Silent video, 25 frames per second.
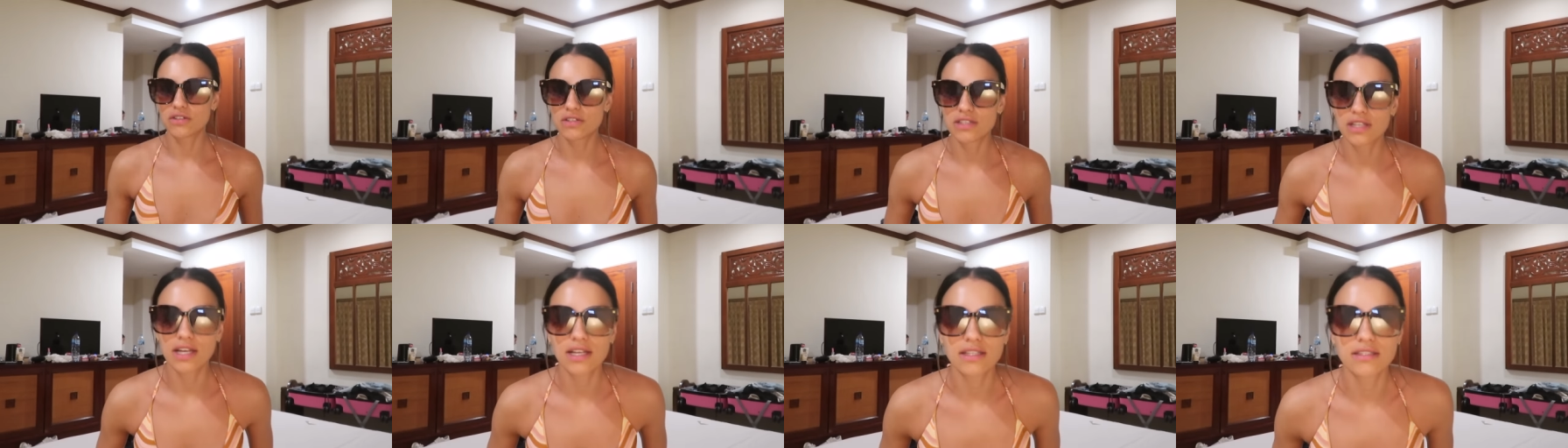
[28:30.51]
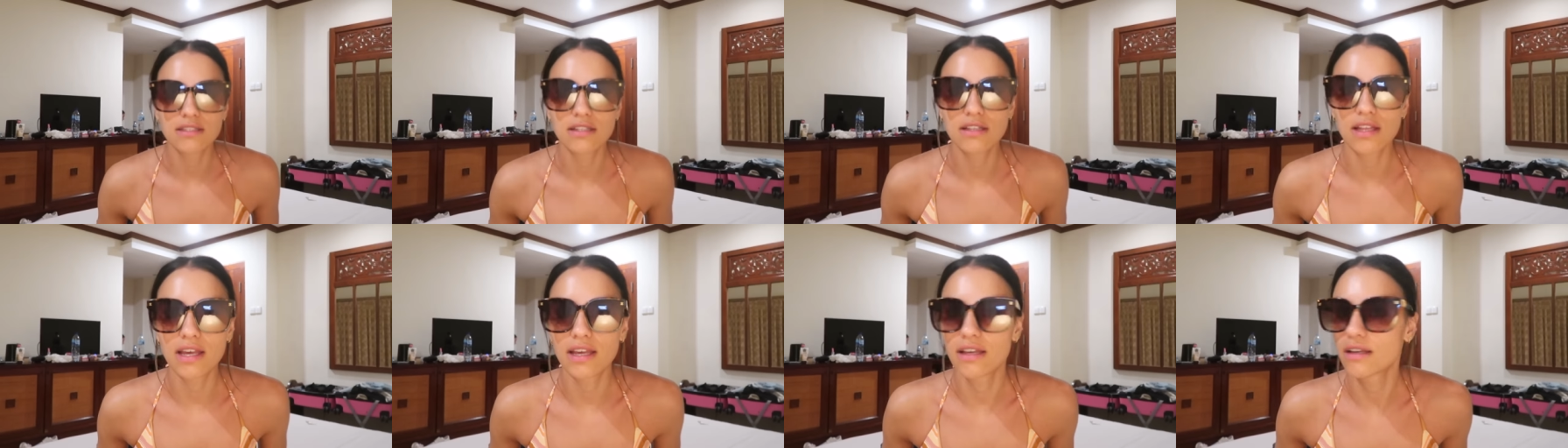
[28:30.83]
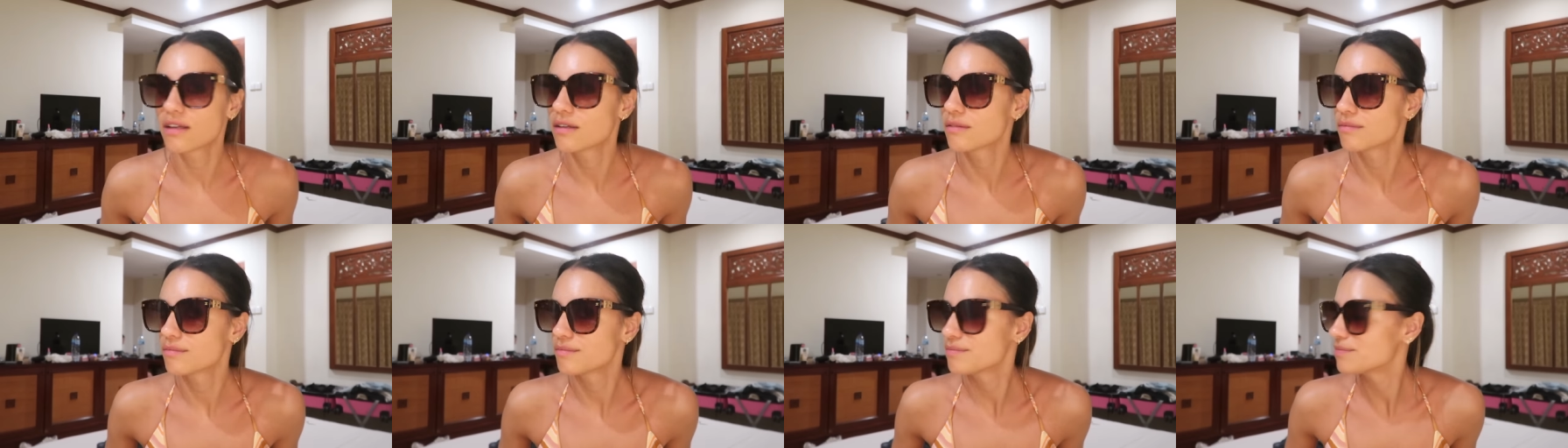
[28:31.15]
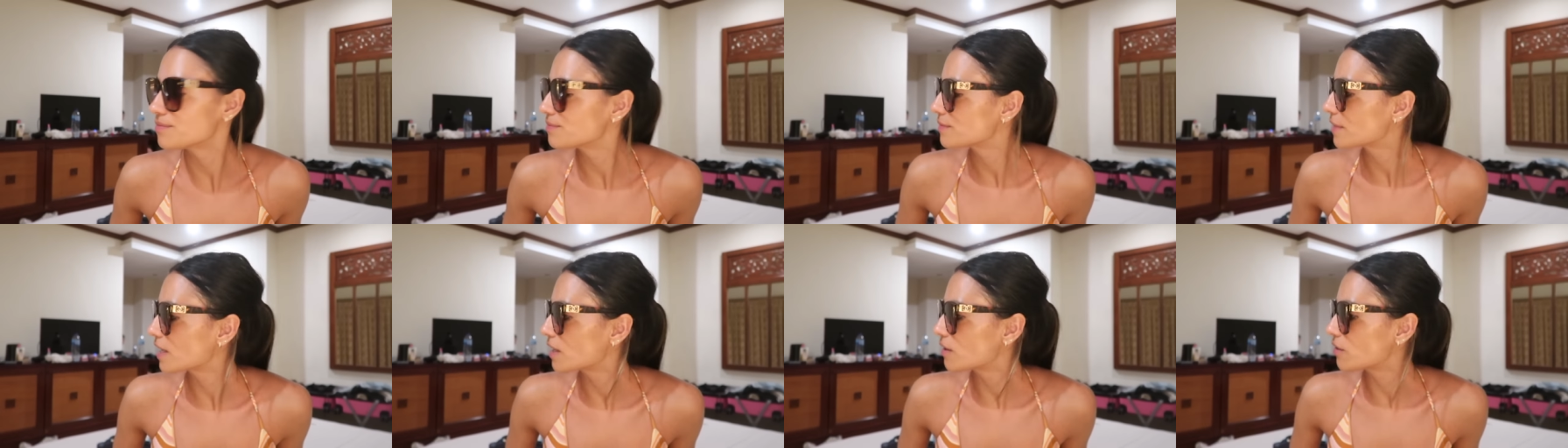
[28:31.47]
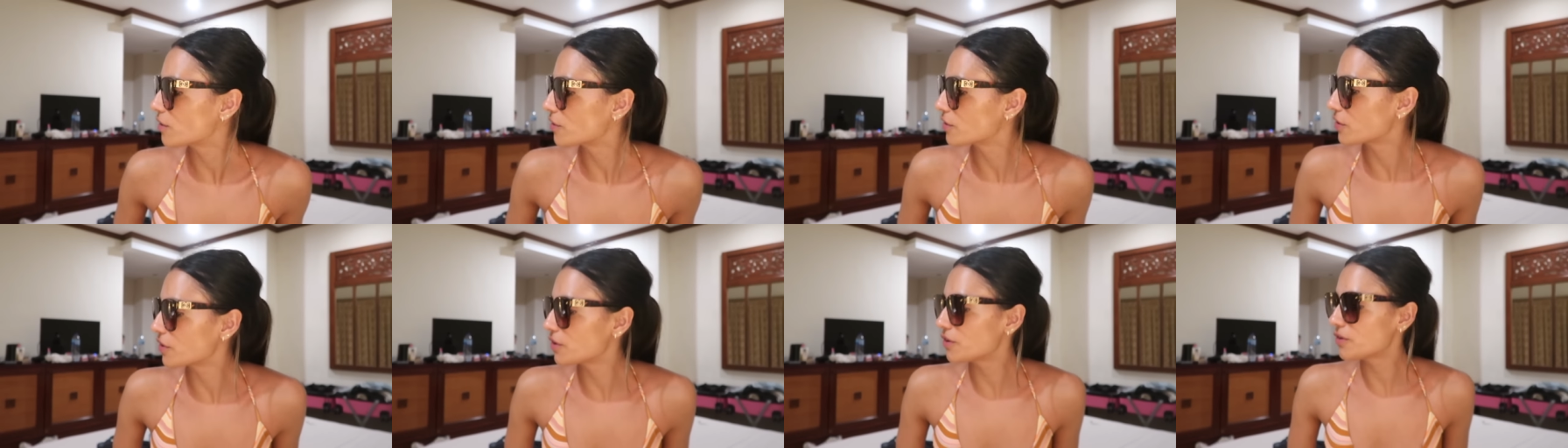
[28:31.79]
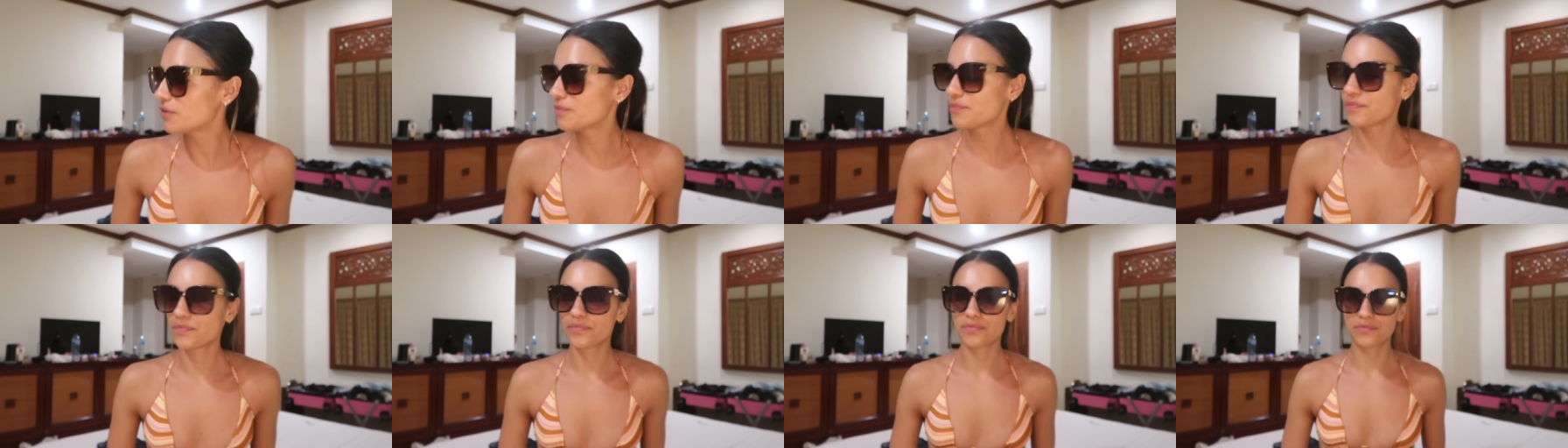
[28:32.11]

It just has the like logo.